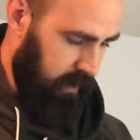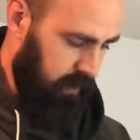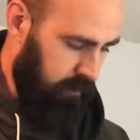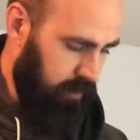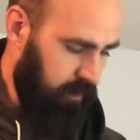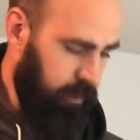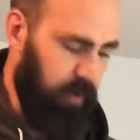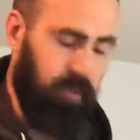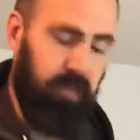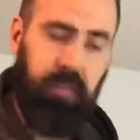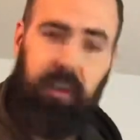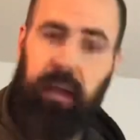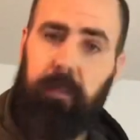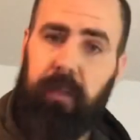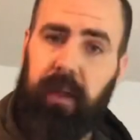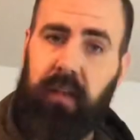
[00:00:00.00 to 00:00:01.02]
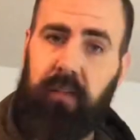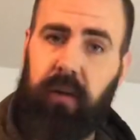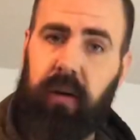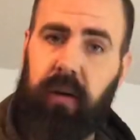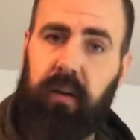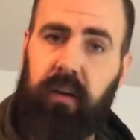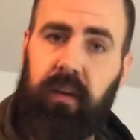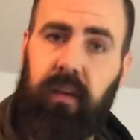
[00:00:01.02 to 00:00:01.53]
Supposedly a penny
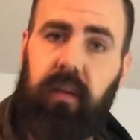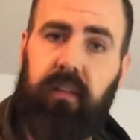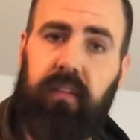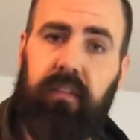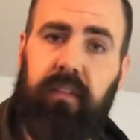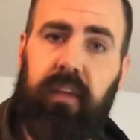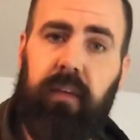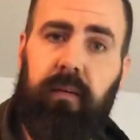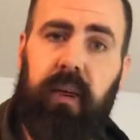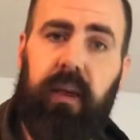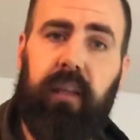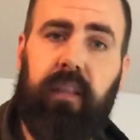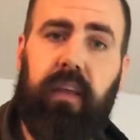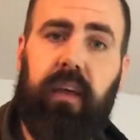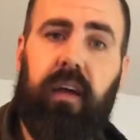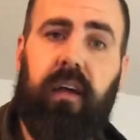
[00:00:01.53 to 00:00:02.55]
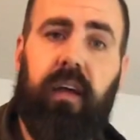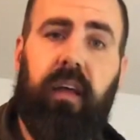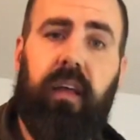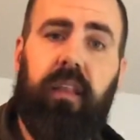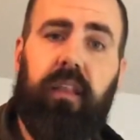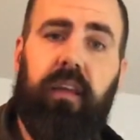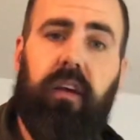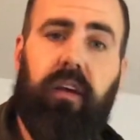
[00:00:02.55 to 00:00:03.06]
martin is the same hat that
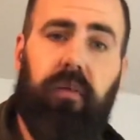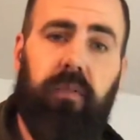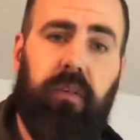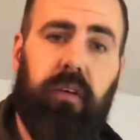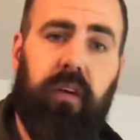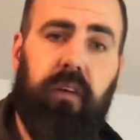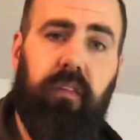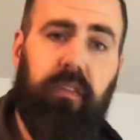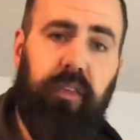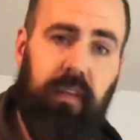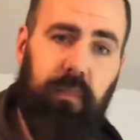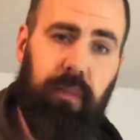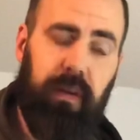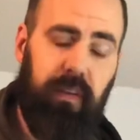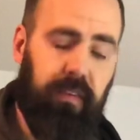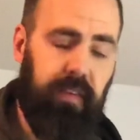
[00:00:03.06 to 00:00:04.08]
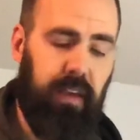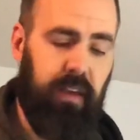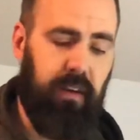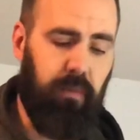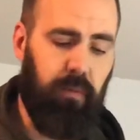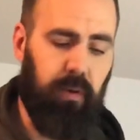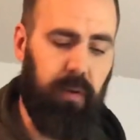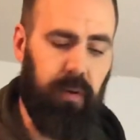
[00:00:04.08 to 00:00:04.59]
the owner of Seabiscuit
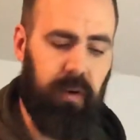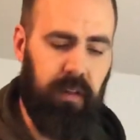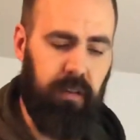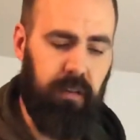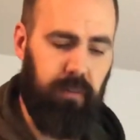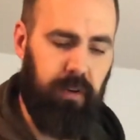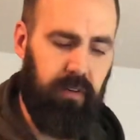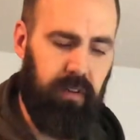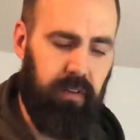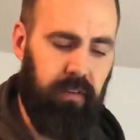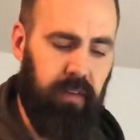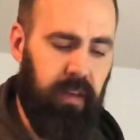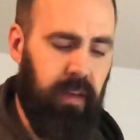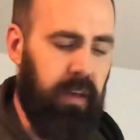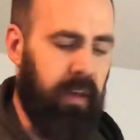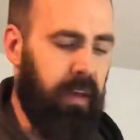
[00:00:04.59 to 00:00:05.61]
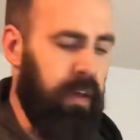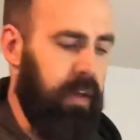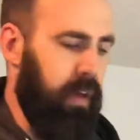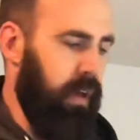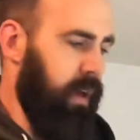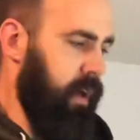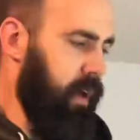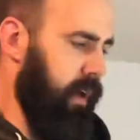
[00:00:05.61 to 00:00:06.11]
wore in the movies.
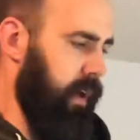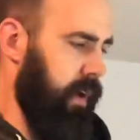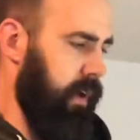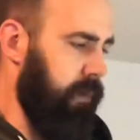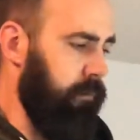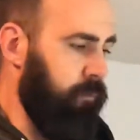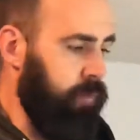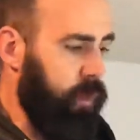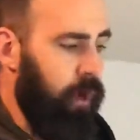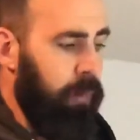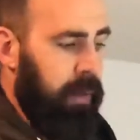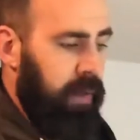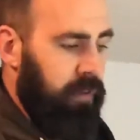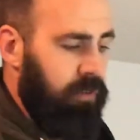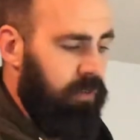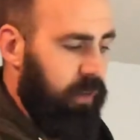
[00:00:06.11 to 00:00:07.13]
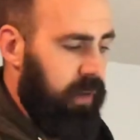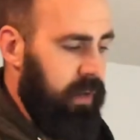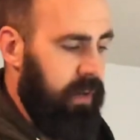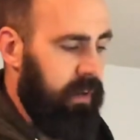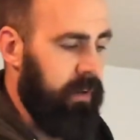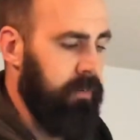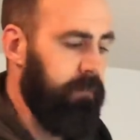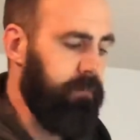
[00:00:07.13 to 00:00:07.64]
No pinch on
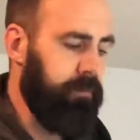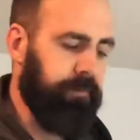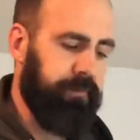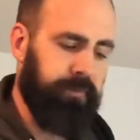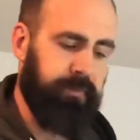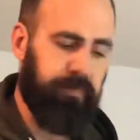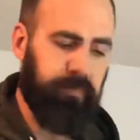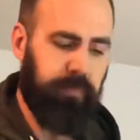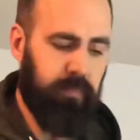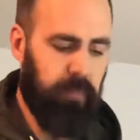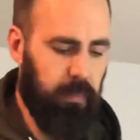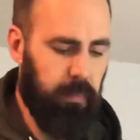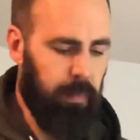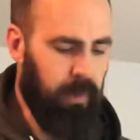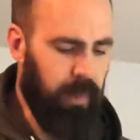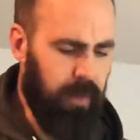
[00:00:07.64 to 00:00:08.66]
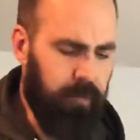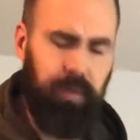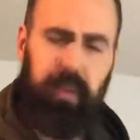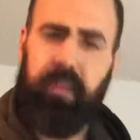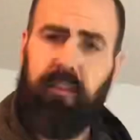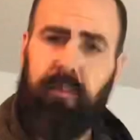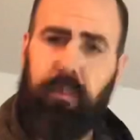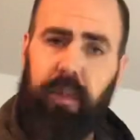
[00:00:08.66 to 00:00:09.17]
here. But
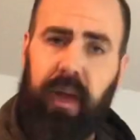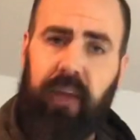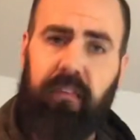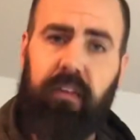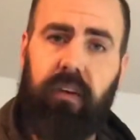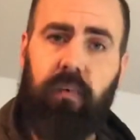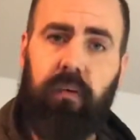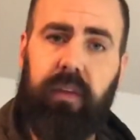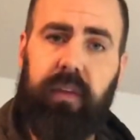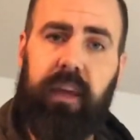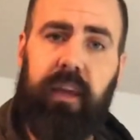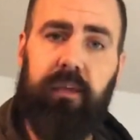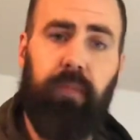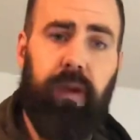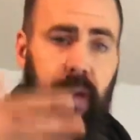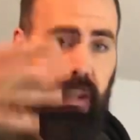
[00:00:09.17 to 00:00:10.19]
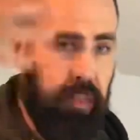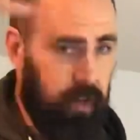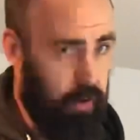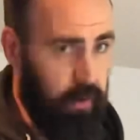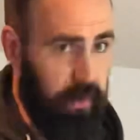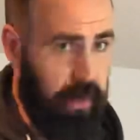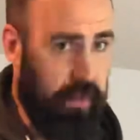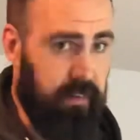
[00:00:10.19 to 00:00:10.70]
this plastic would keep the
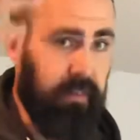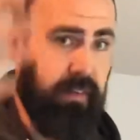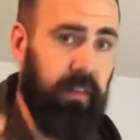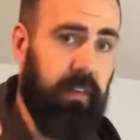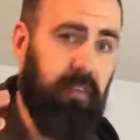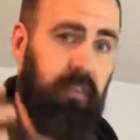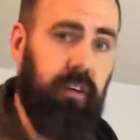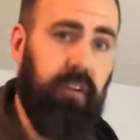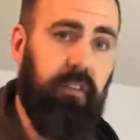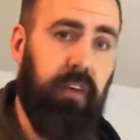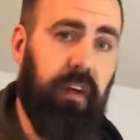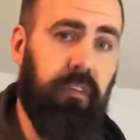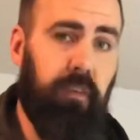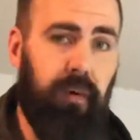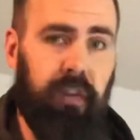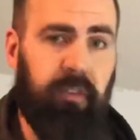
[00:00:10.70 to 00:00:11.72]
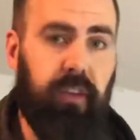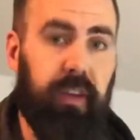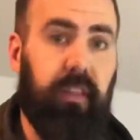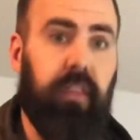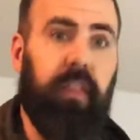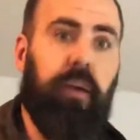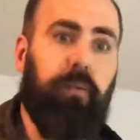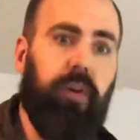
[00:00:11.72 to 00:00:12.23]
grease. So if you ever watch
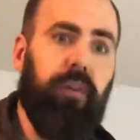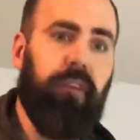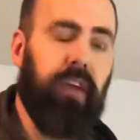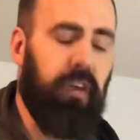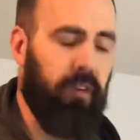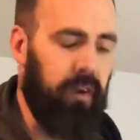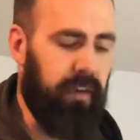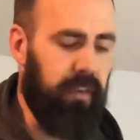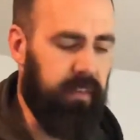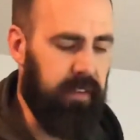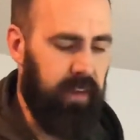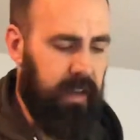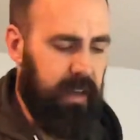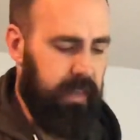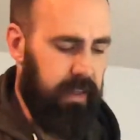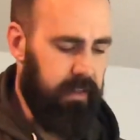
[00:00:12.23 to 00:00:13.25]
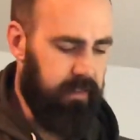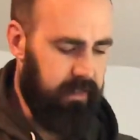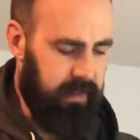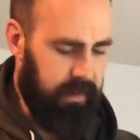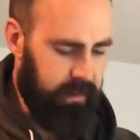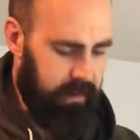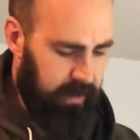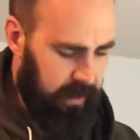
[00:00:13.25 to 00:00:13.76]
like the movie Grease, they'd
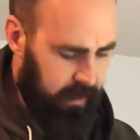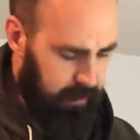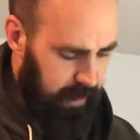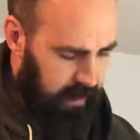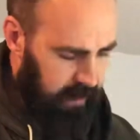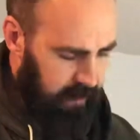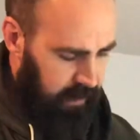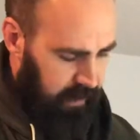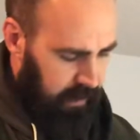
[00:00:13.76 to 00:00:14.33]
slick their hair back.